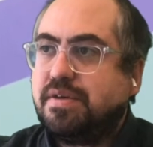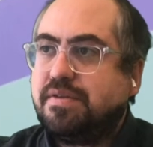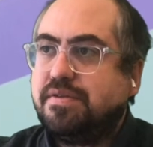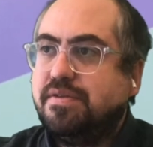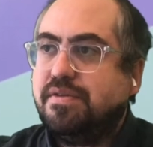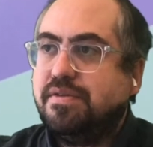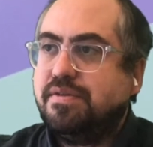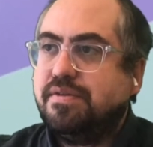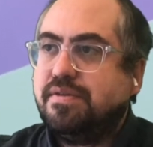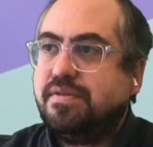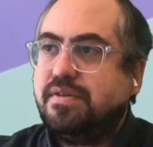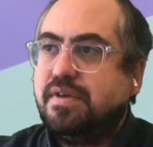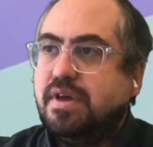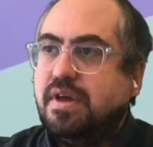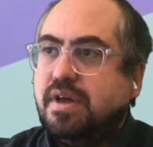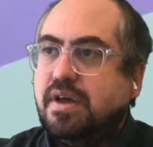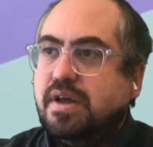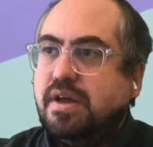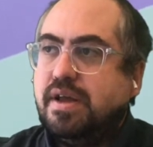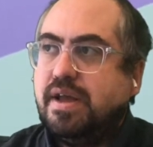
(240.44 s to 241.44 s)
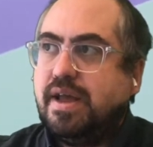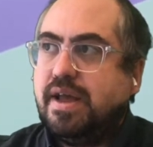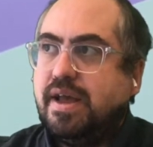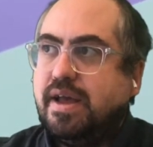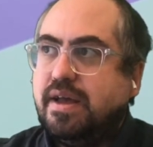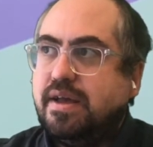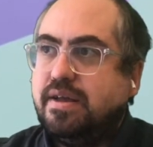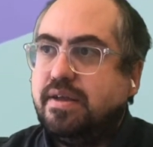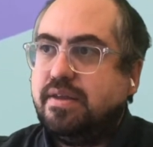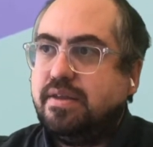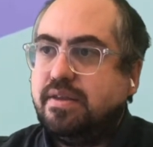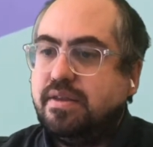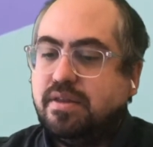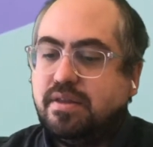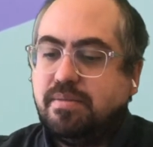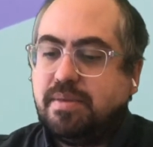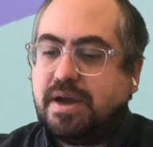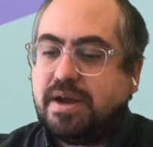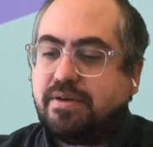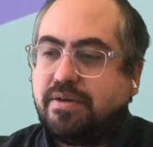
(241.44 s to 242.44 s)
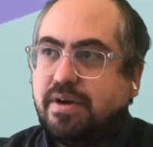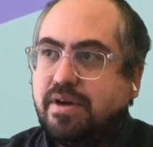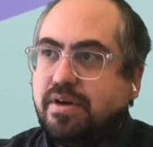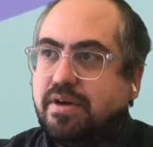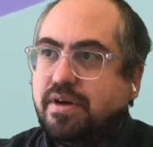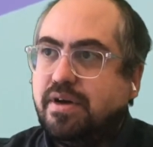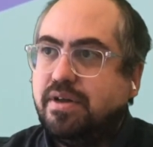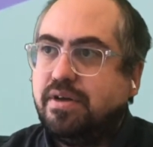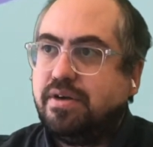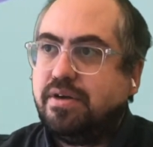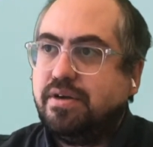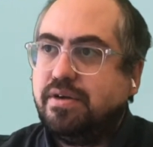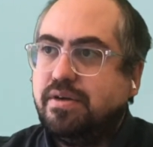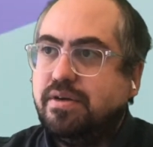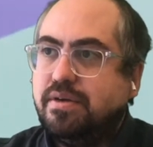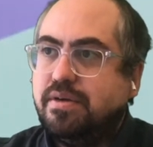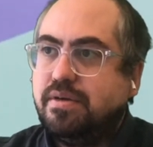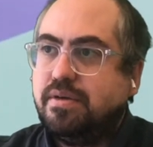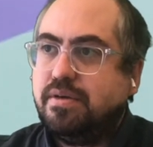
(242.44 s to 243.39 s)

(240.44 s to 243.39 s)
pixels, and the background color